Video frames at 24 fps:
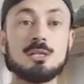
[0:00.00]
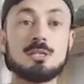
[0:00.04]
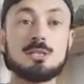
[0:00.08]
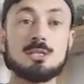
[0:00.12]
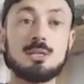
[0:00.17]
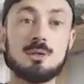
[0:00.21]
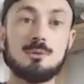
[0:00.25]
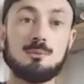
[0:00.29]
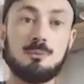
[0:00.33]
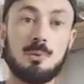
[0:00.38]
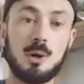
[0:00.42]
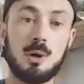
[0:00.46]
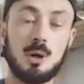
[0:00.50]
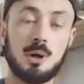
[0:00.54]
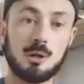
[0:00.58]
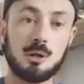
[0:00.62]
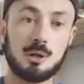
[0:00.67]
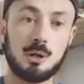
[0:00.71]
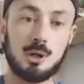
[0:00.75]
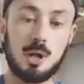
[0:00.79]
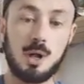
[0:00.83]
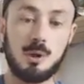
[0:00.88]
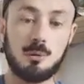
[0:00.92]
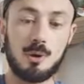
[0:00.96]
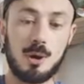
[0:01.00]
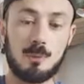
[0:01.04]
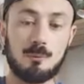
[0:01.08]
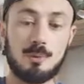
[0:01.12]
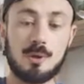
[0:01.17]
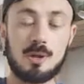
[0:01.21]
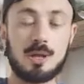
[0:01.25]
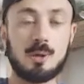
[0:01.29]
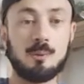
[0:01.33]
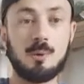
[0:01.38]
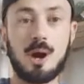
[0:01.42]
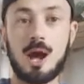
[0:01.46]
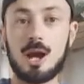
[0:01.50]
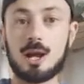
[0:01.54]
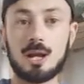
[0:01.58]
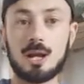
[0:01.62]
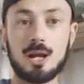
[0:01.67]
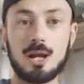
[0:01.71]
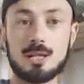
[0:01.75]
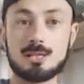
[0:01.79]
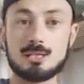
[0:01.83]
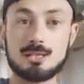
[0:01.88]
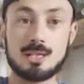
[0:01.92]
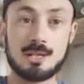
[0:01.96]
to put on your app if you are
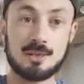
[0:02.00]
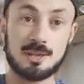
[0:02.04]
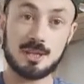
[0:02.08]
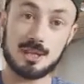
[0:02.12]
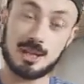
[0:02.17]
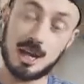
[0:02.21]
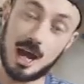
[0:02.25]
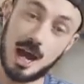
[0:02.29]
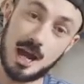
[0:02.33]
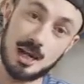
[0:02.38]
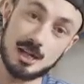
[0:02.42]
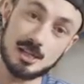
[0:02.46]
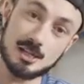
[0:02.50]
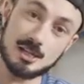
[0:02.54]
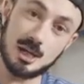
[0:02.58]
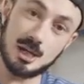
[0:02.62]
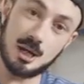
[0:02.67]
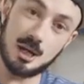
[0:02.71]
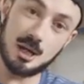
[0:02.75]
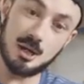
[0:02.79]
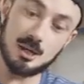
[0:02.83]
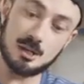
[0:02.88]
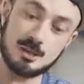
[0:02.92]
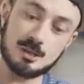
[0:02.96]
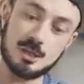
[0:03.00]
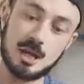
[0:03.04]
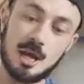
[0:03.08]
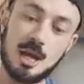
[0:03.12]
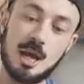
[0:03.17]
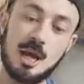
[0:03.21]
collecting the dinosaurs.